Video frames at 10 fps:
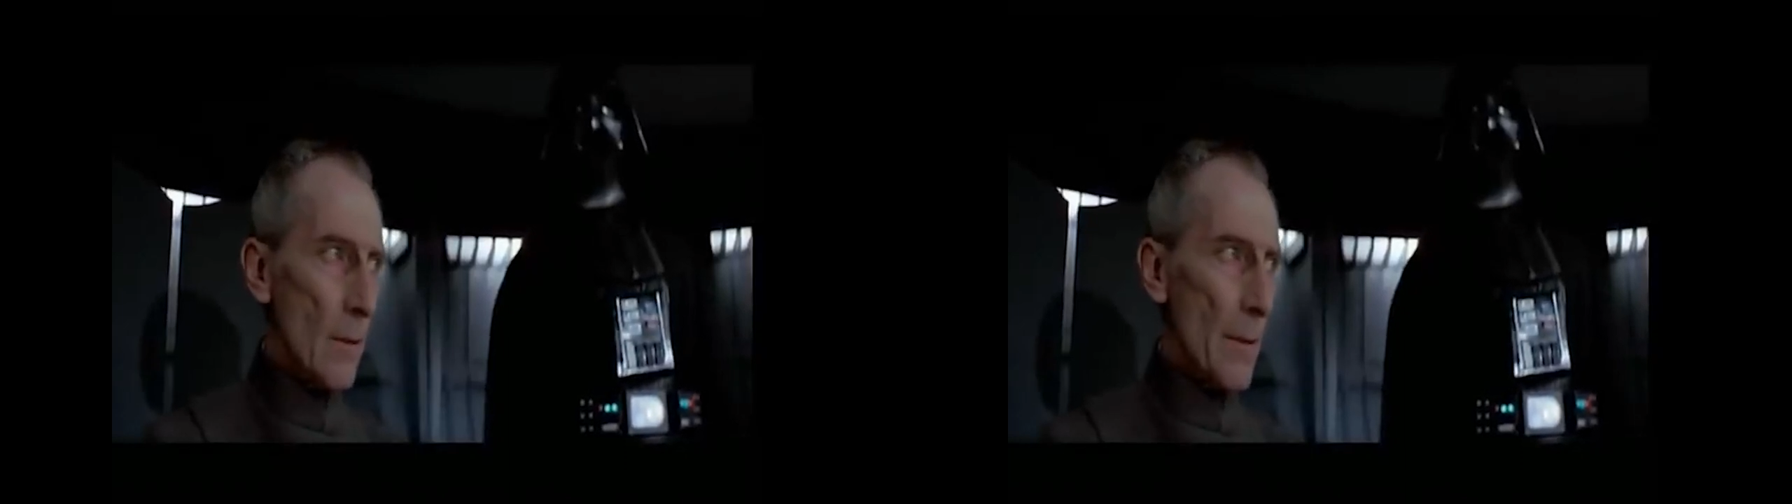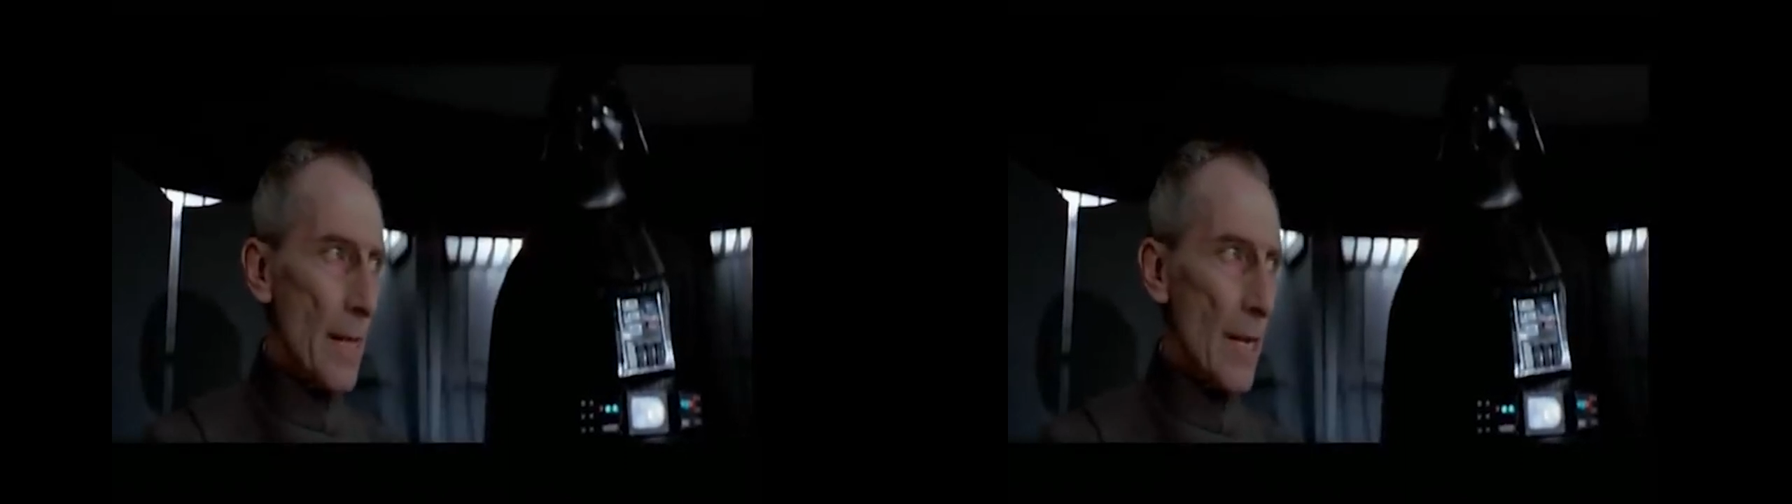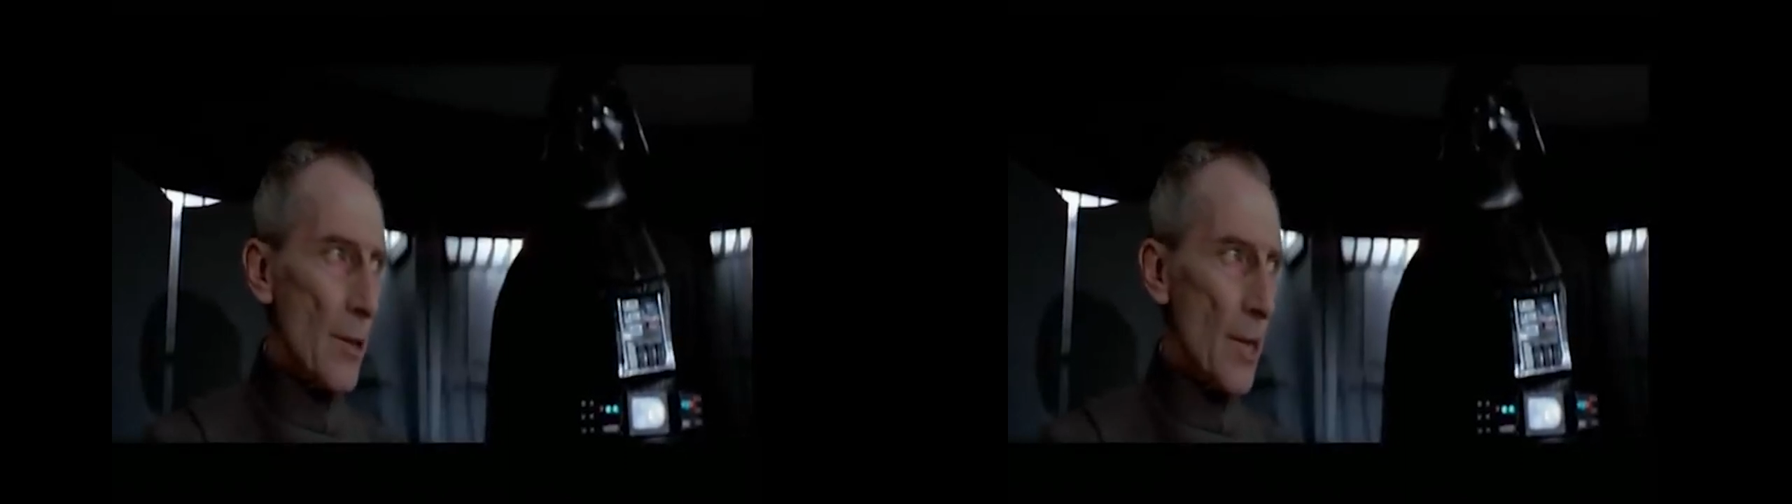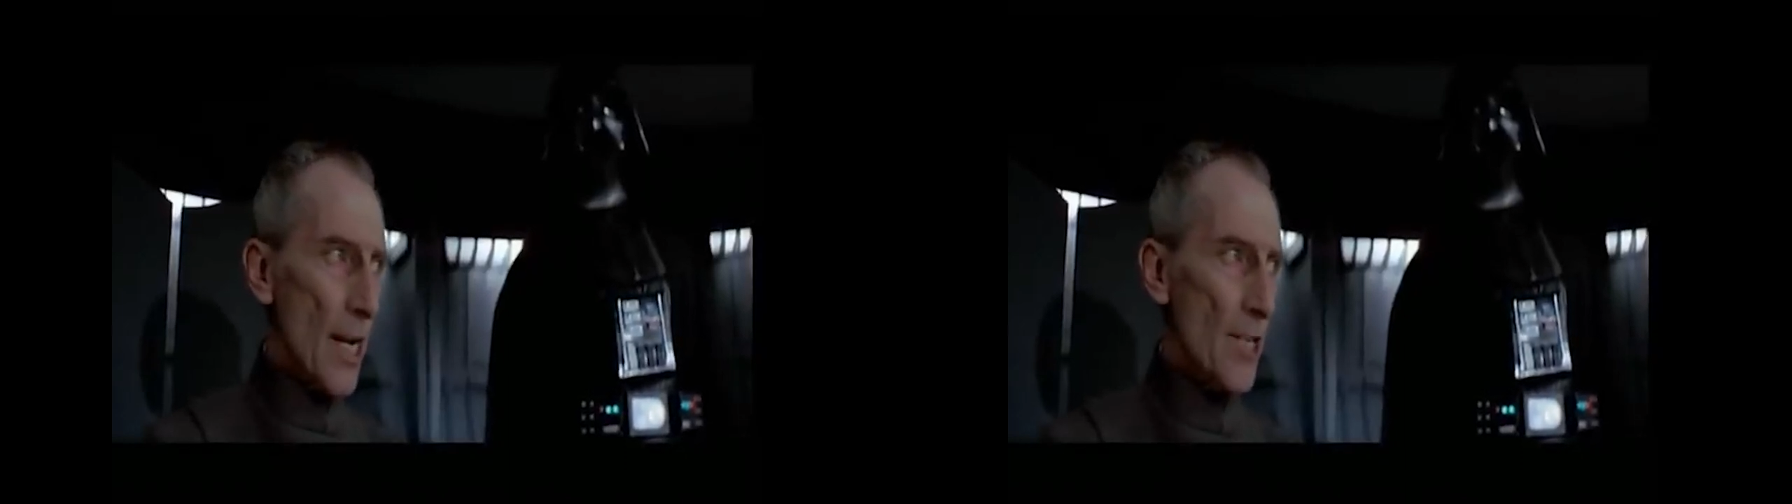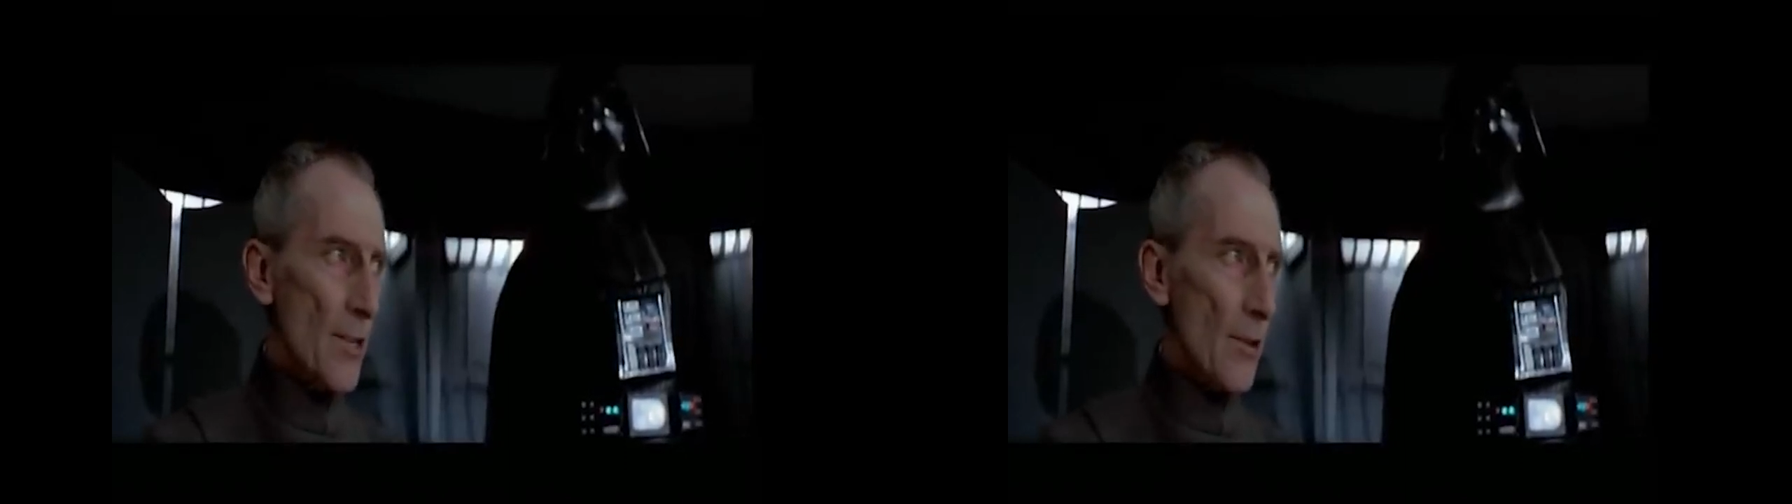We will then
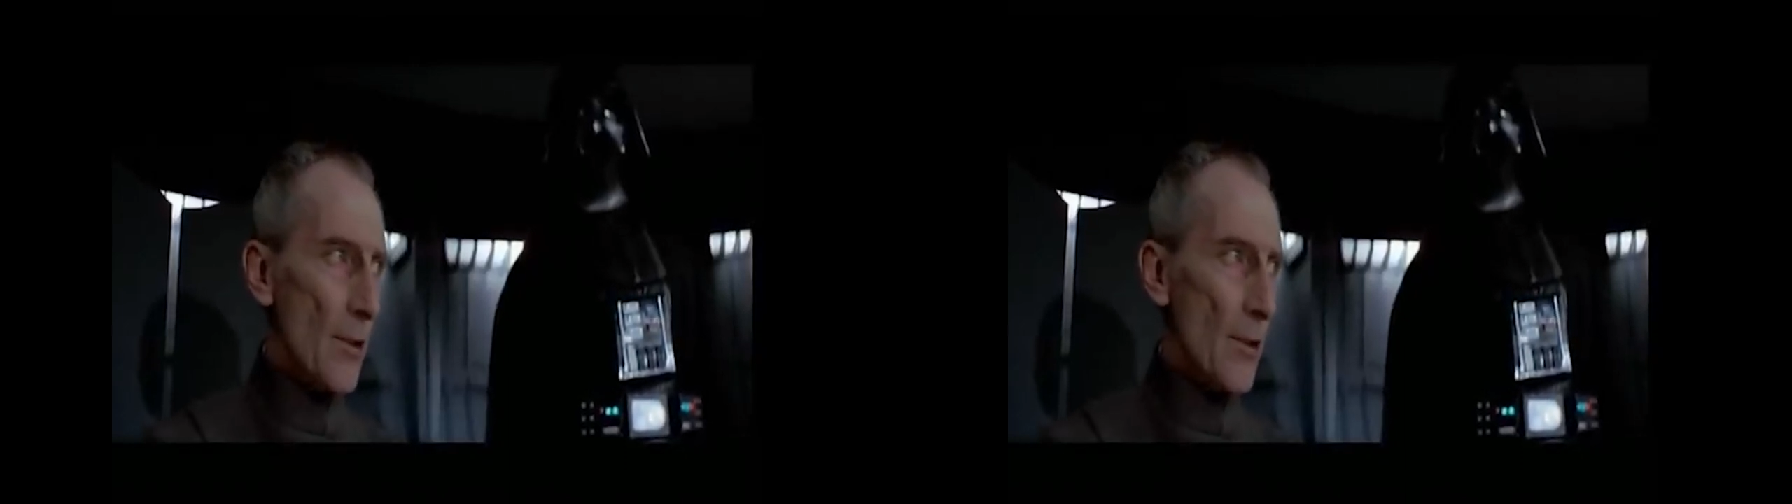crush the